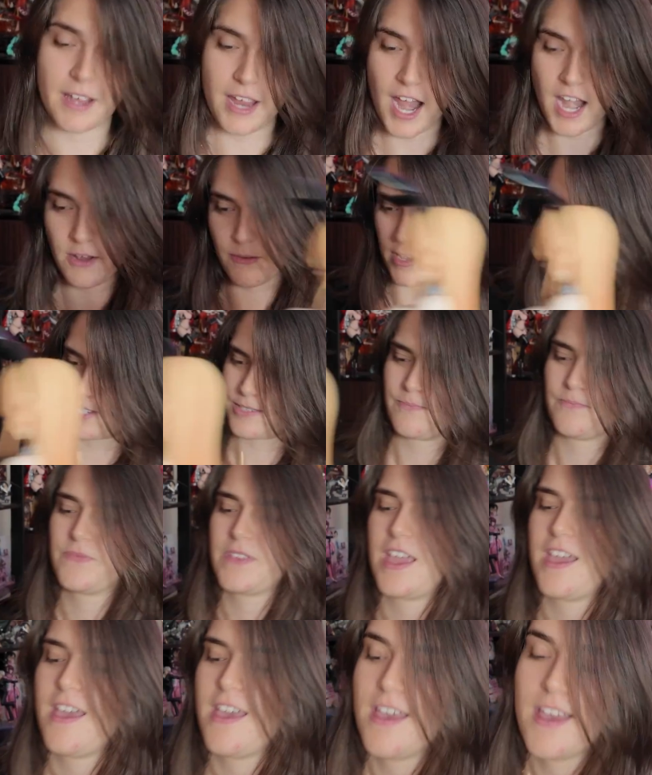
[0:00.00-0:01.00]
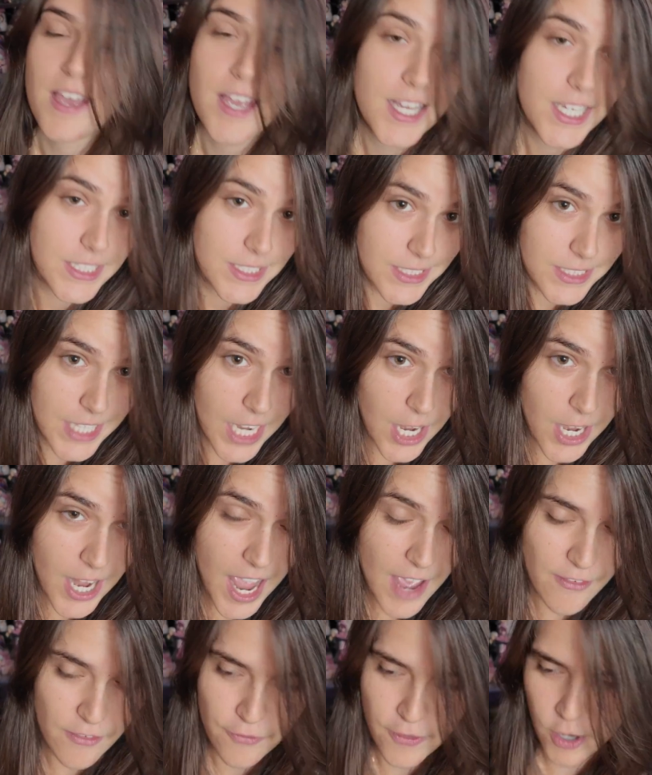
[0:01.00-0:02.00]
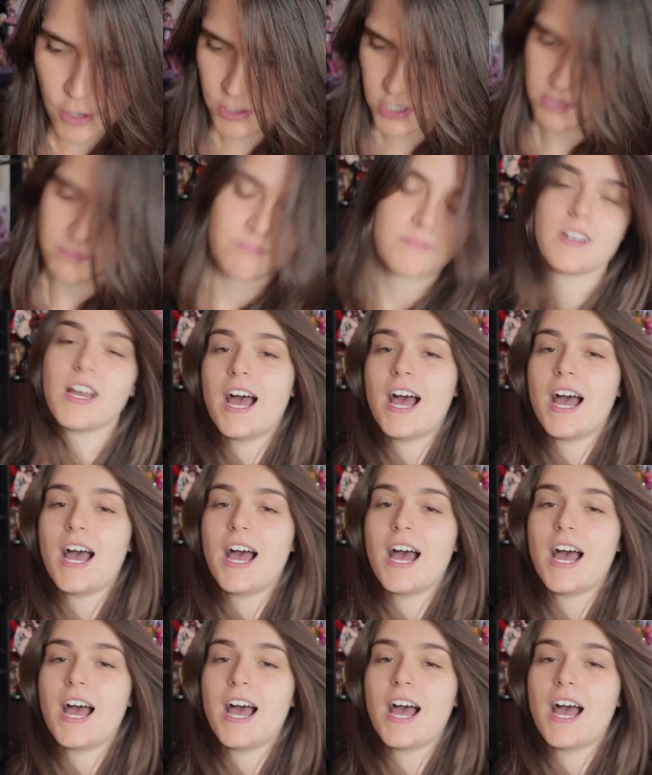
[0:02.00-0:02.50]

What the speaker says: Anyways, there you have it, folks.